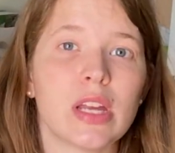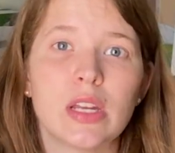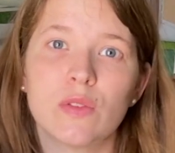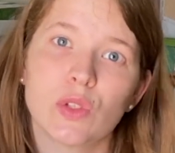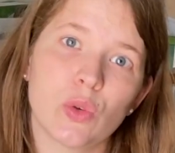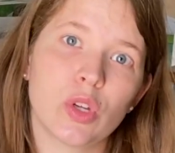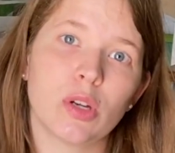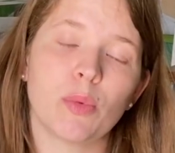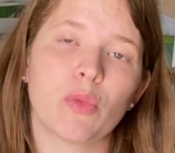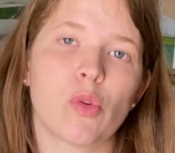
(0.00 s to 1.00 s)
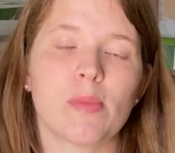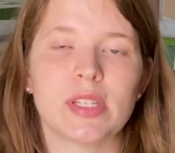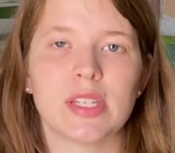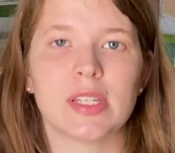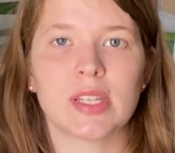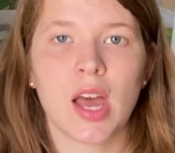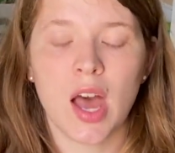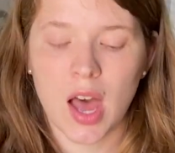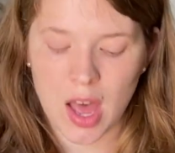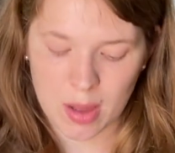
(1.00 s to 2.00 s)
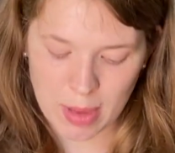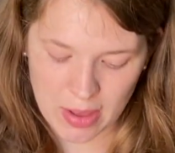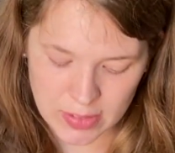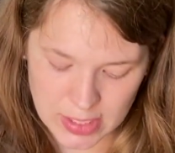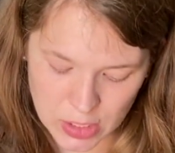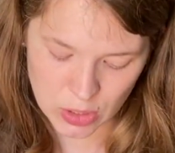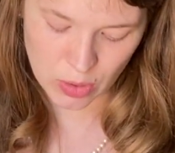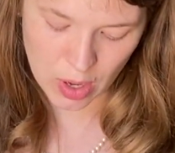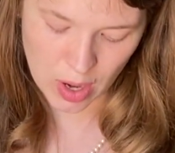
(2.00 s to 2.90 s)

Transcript: end of school year performances. I have a section